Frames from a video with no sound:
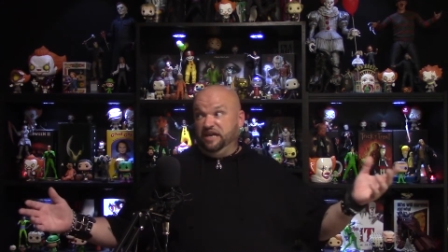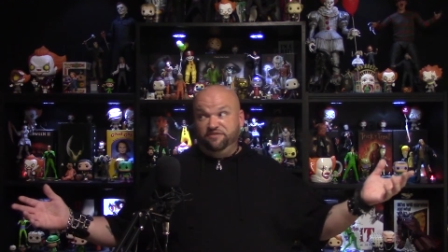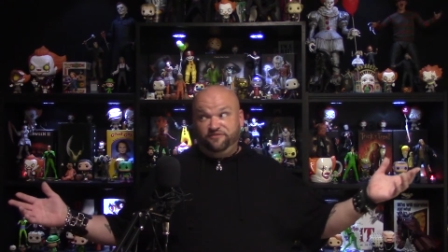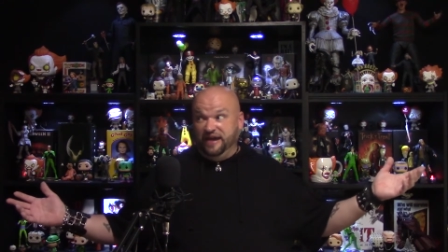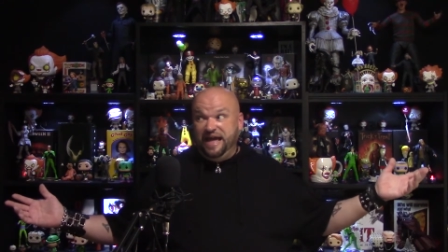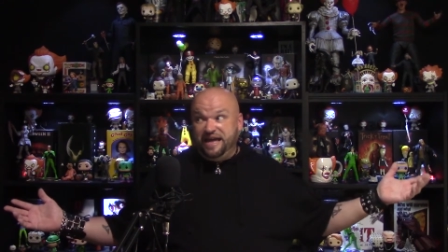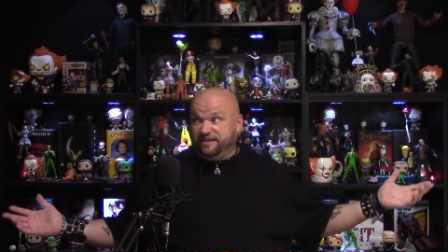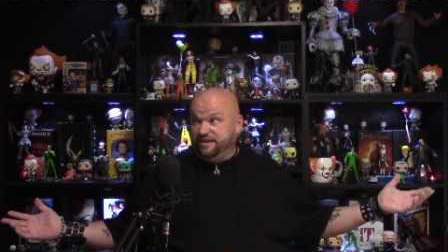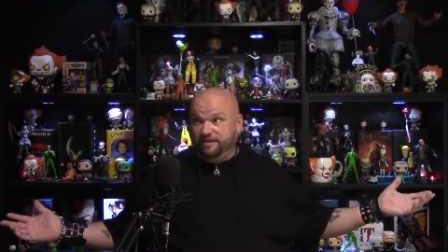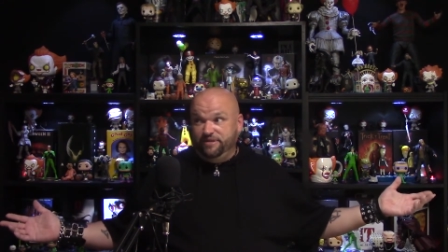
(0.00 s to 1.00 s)
In
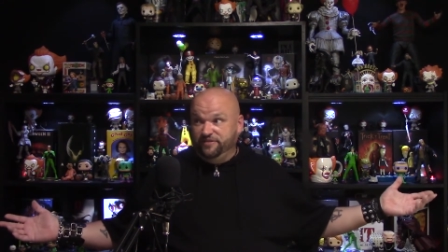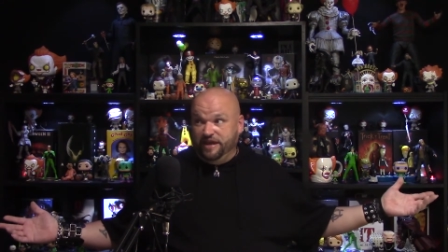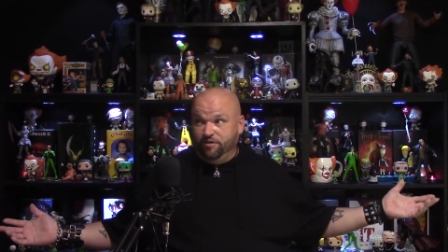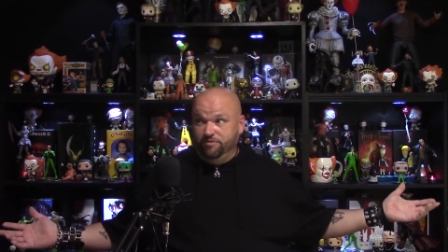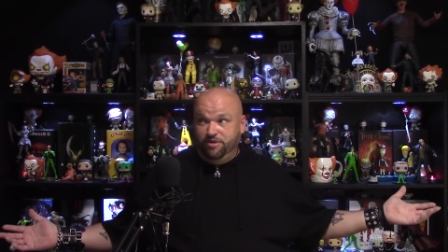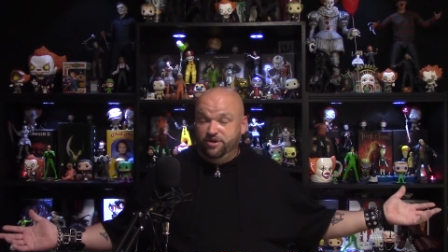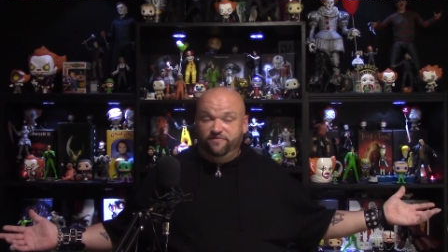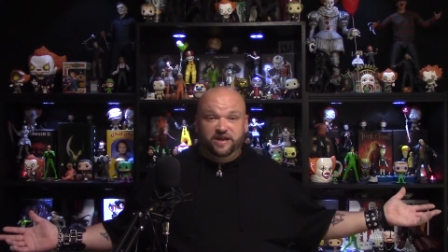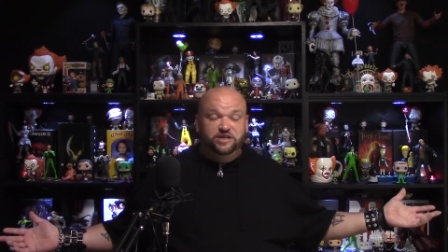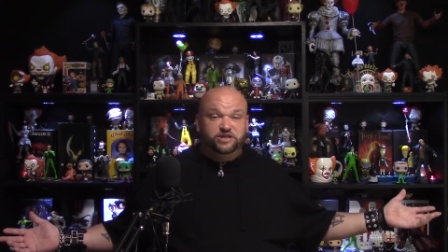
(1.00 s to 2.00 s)
fact, I mean, they were
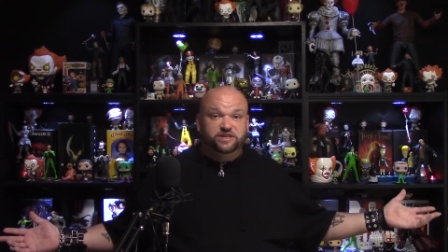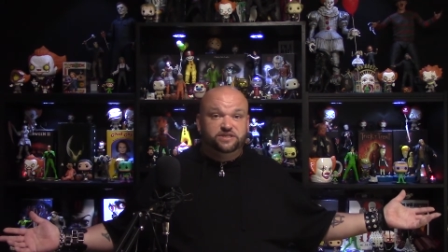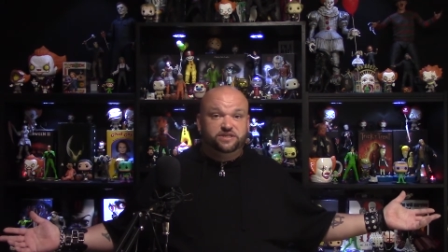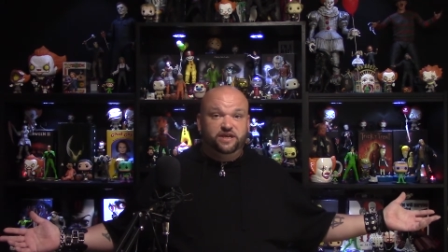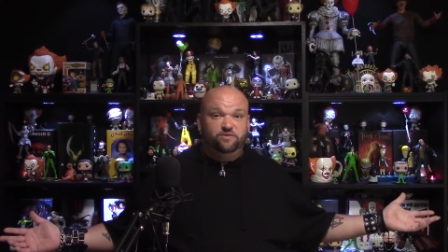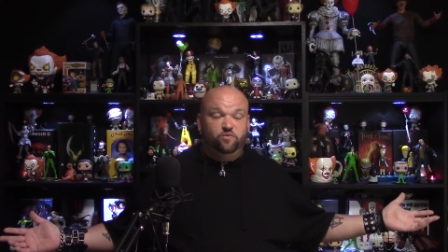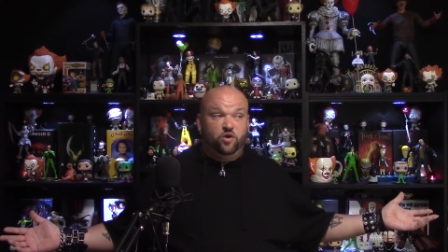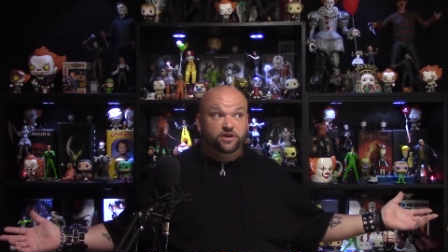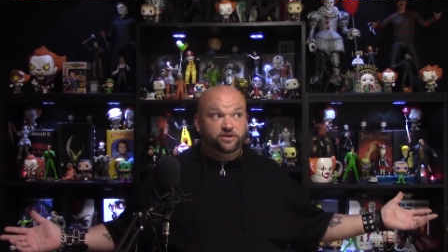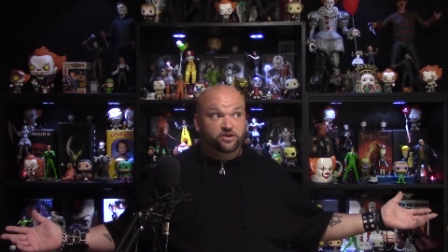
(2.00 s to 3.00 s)
motivations that
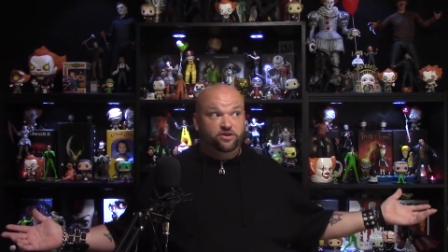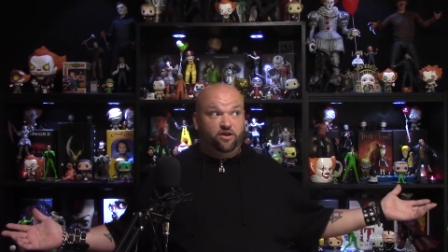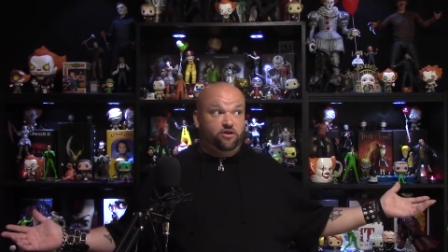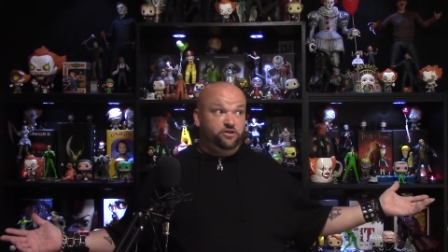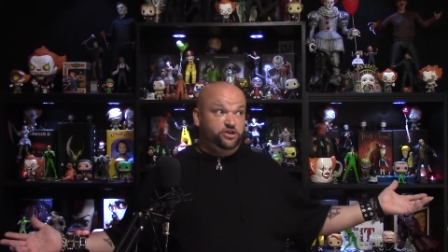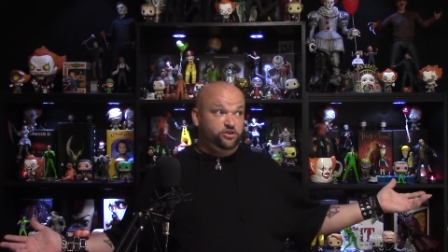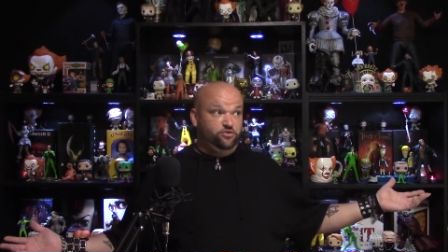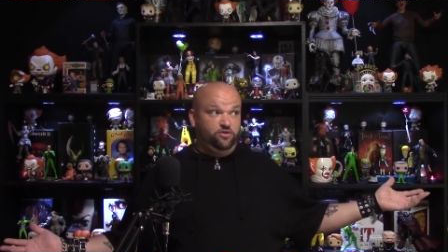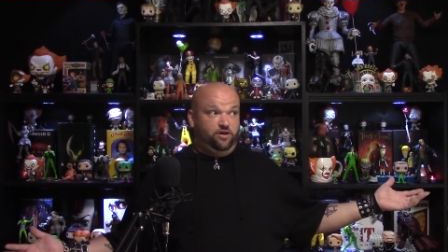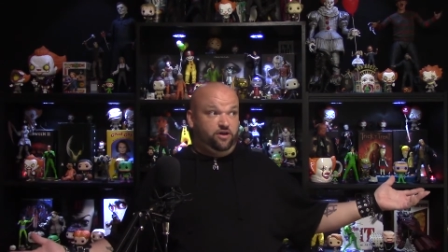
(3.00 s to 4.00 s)
one could
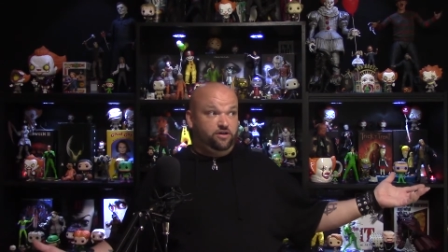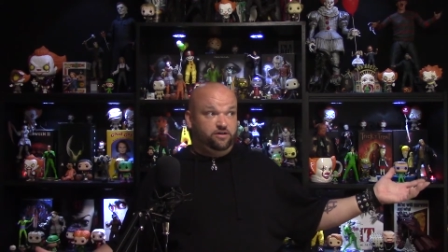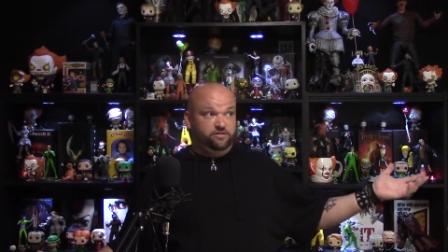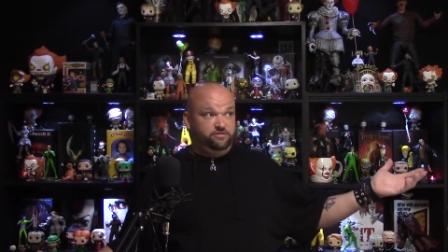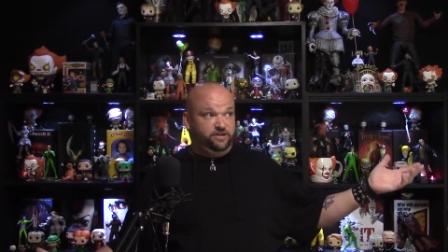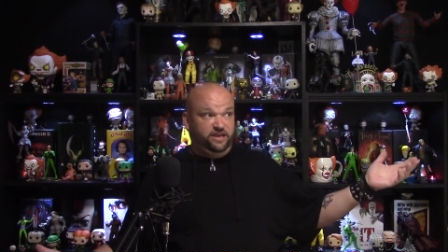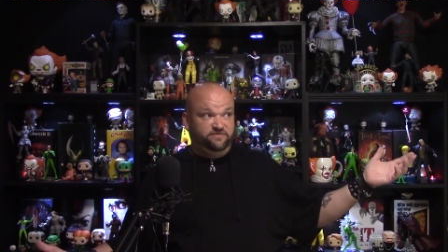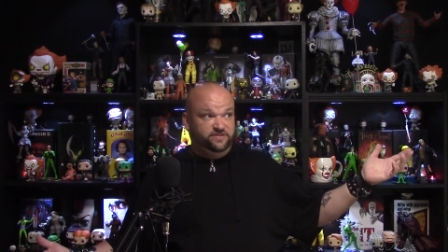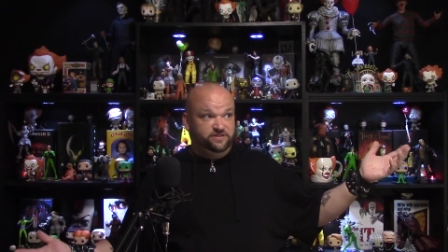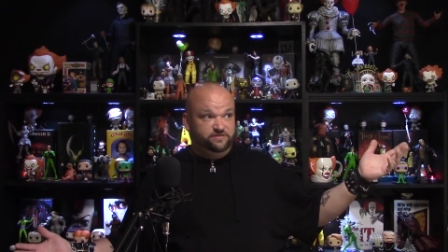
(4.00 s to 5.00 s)
argue are
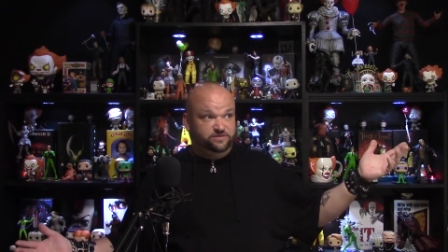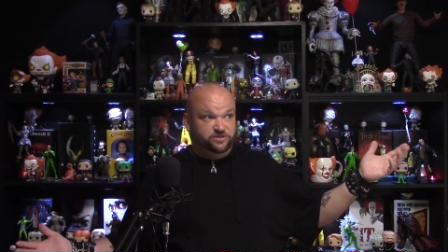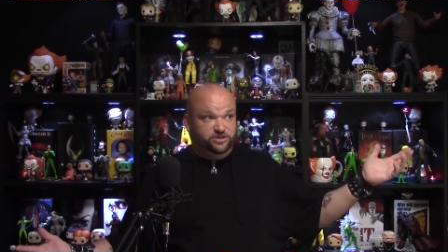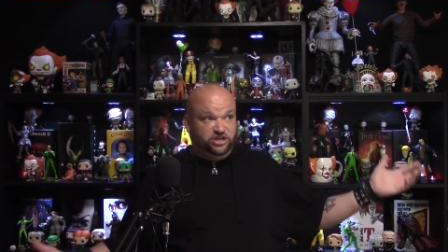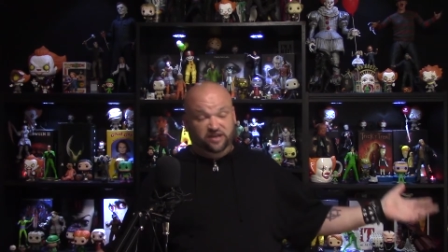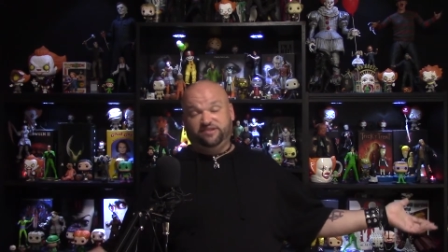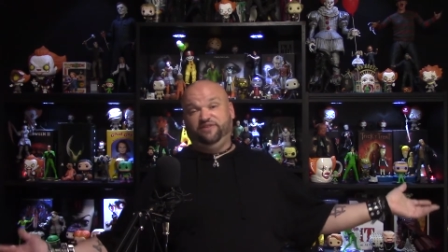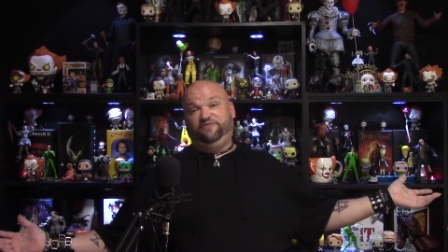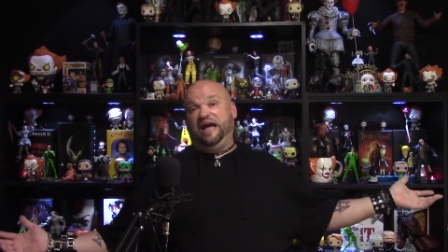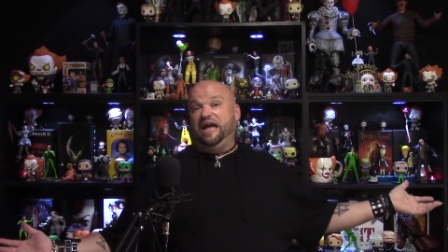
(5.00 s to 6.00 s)
even
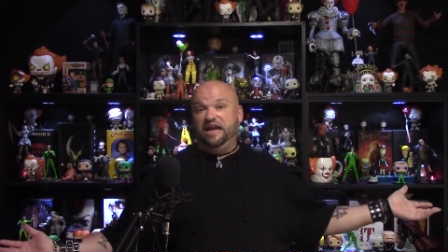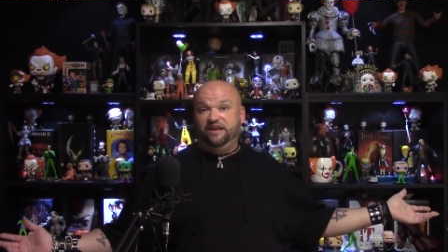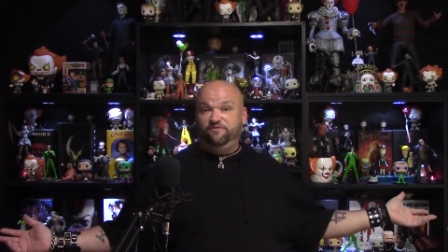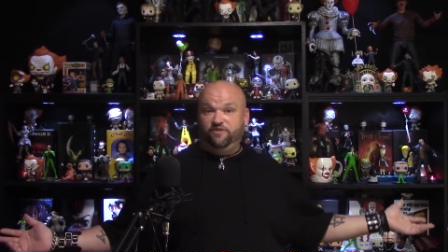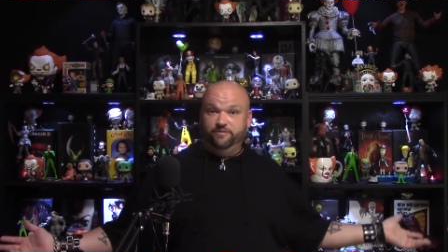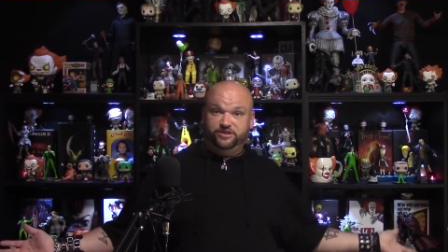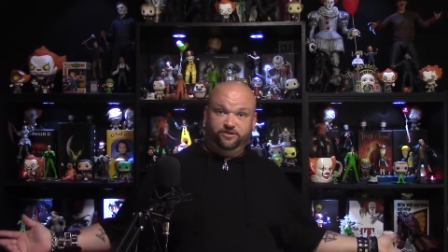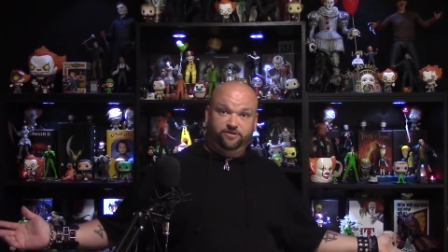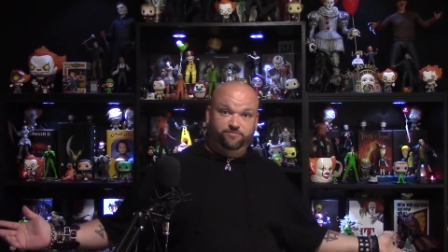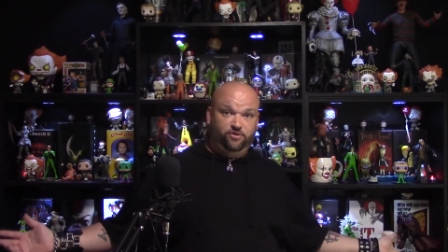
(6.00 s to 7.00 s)
justified from a
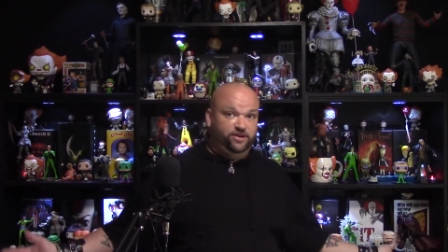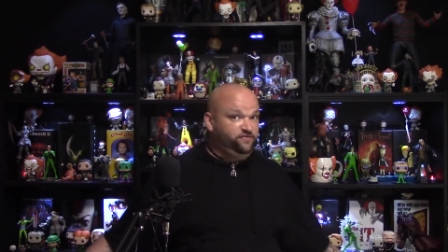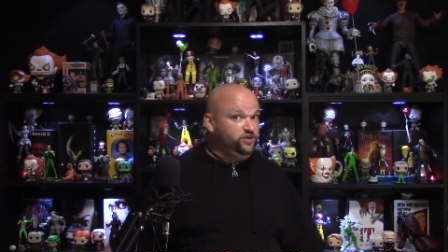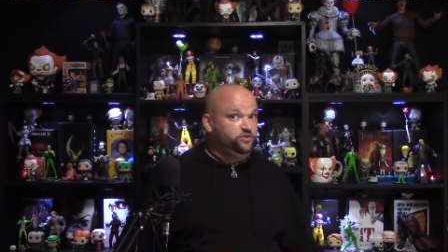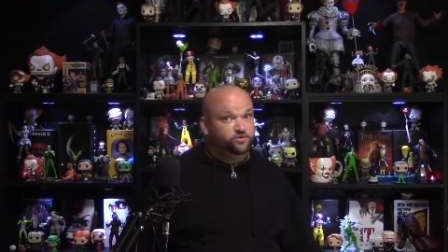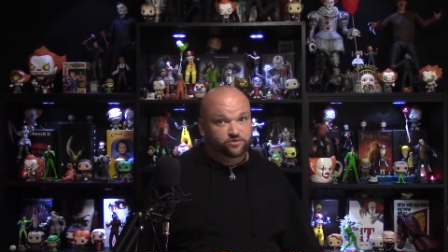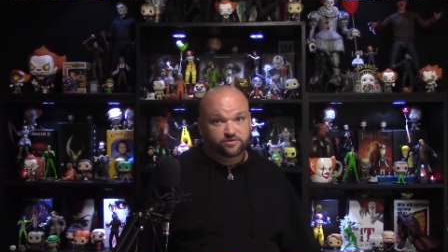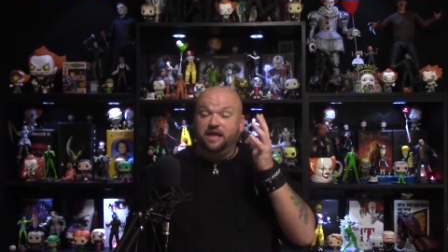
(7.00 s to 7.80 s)
certain point of view.